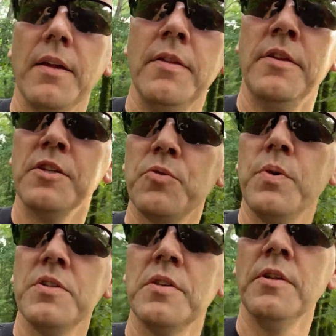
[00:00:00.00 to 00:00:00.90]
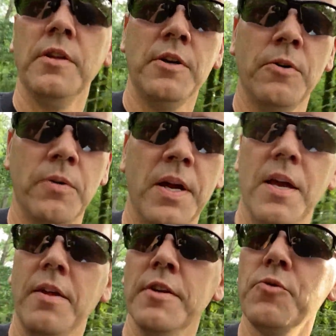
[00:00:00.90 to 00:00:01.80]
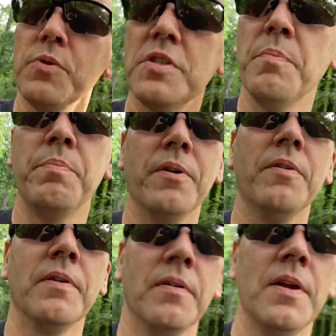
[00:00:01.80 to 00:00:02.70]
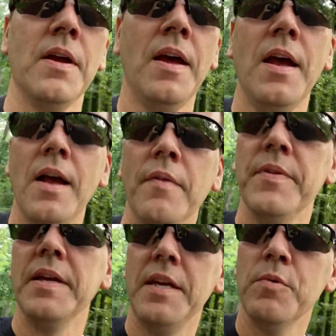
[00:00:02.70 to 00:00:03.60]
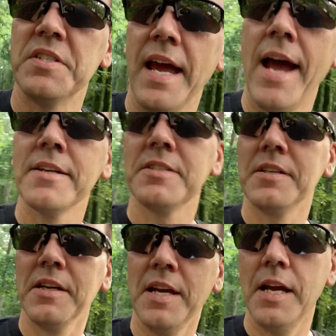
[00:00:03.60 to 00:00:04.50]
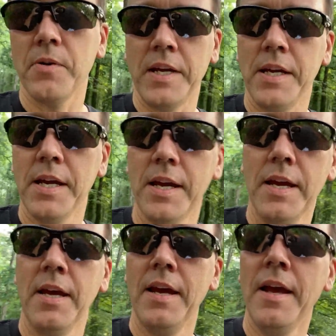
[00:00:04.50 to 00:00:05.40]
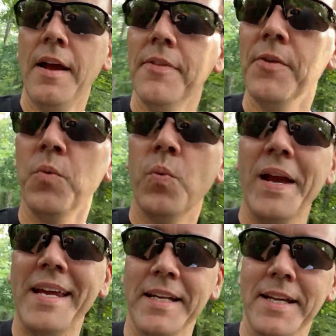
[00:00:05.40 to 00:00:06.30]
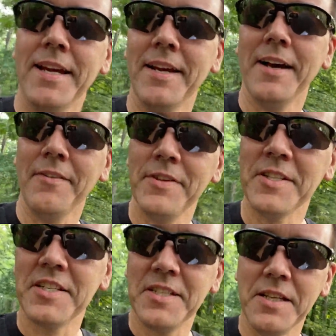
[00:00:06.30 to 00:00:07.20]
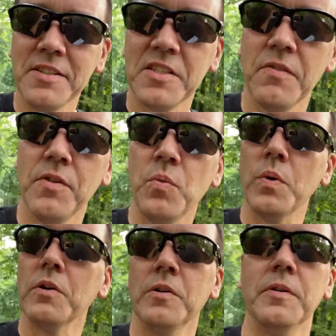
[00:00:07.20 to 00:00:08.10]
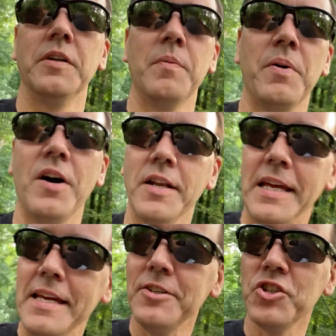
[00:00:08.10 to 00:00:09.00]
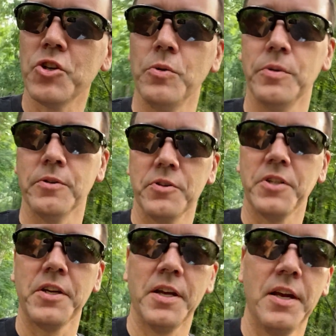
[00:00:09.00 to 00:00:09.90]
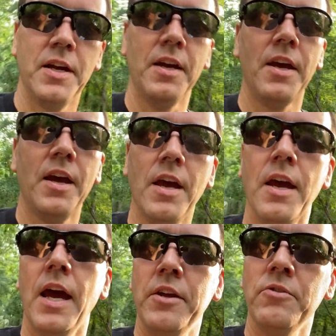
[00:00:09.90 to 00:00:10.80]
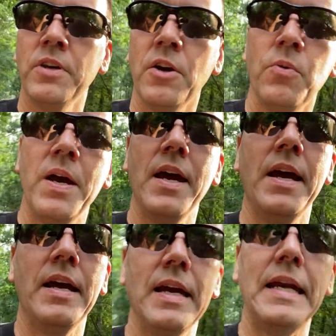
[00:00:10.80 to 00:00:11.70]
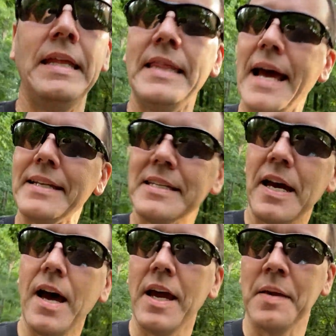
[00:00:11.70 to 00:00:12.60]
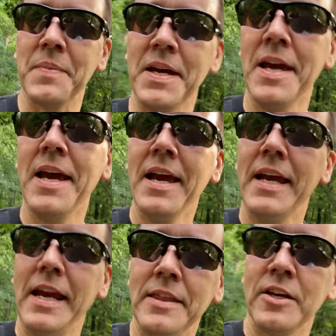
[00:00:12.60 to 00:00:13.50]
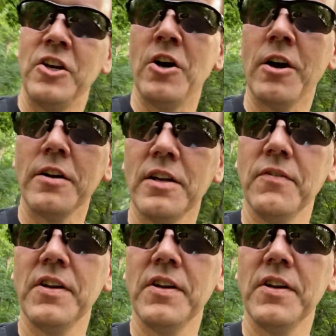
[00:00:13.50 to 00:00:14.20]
this was the load, this was the burden that he was asked to carry, the weight of the sins of the world upon his shoulders. And you know, in that time, in the Garden of